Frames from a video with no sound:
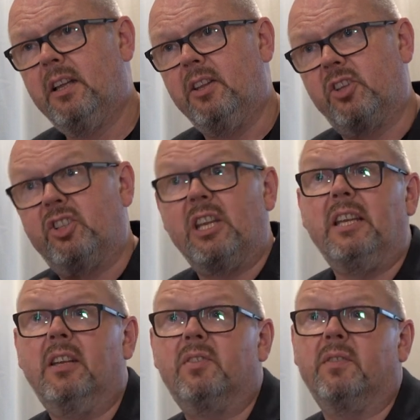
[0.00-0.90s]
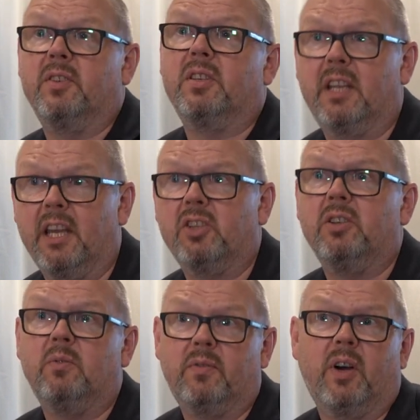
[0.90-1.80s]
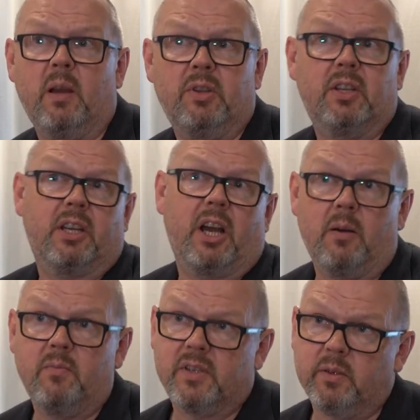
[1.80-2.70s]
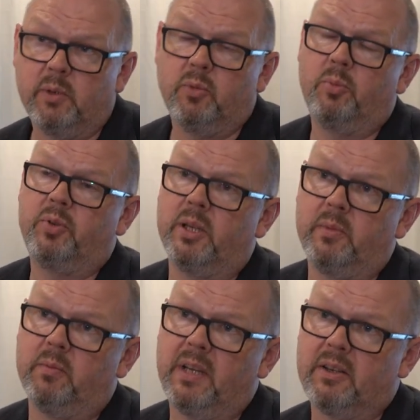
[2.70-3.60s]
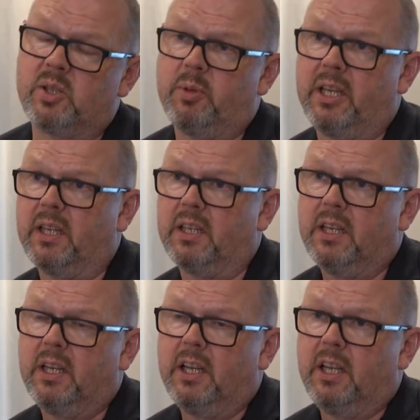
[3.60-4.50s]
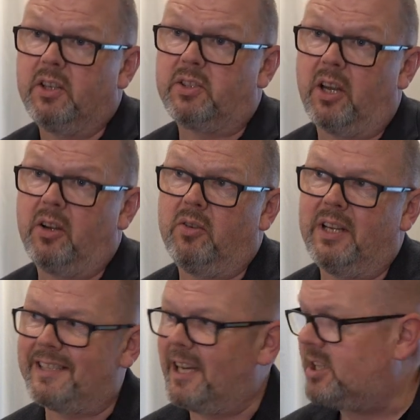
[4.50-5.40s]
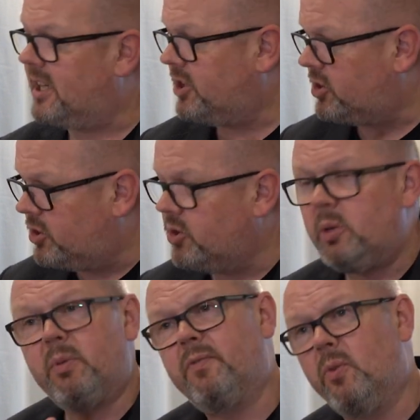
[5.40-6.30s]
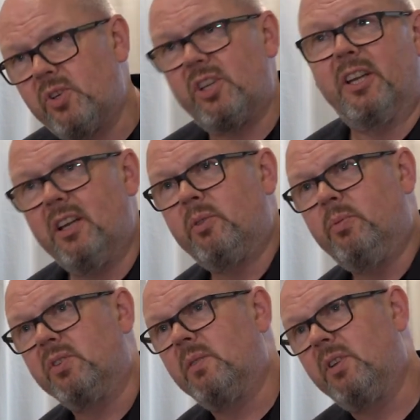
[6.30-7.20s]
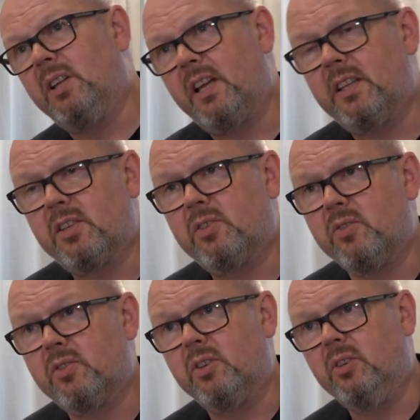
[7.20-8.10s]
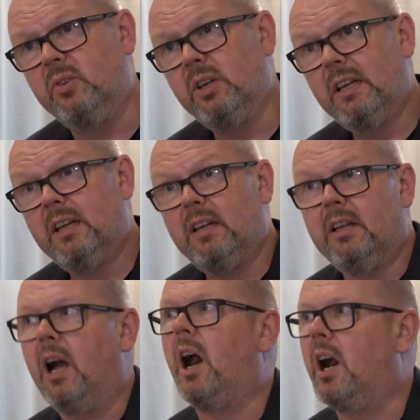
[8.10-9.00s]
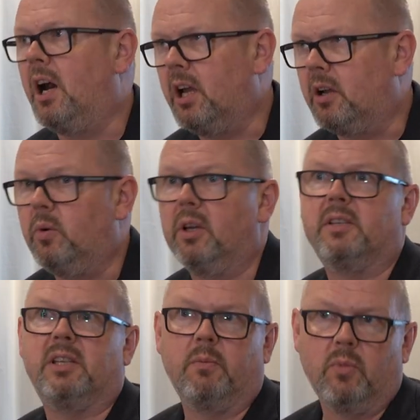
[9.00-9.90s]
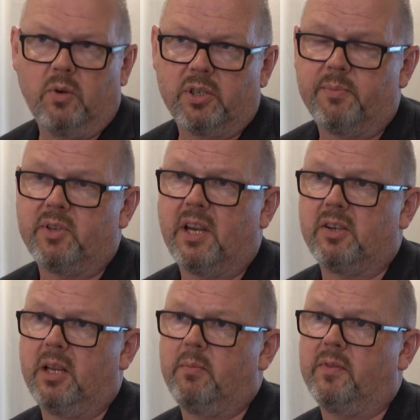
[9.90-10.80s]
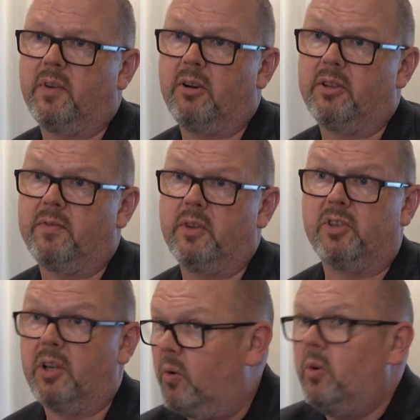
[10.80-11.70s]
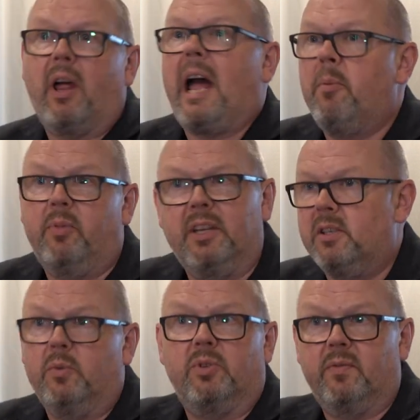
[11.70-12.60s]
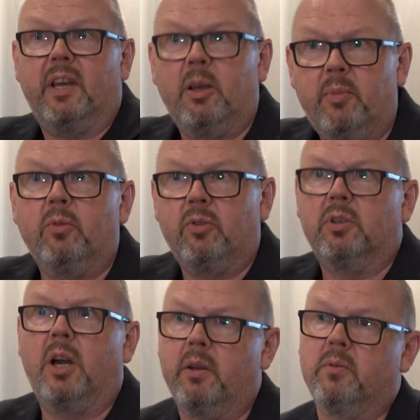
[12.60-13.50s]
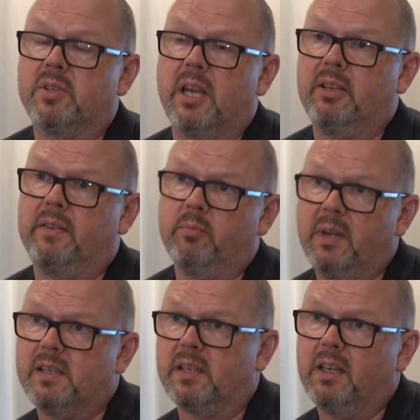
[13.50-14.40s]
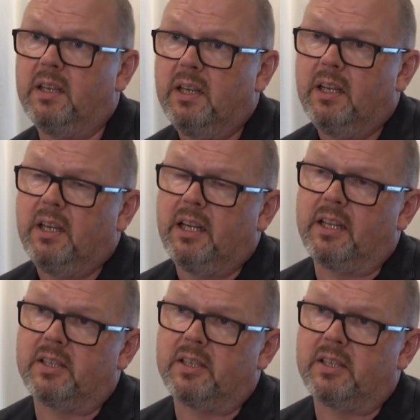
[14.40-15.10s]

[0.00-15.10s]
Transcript: the sheen of sophistication and refinement that comes from a more premium loudspeaker. So essentially, should you be fortunate enough to put something like this onto a higher quality, more substantial amplifier in the future, all that will happen is it will develop, it will grow, it will sound even better. At the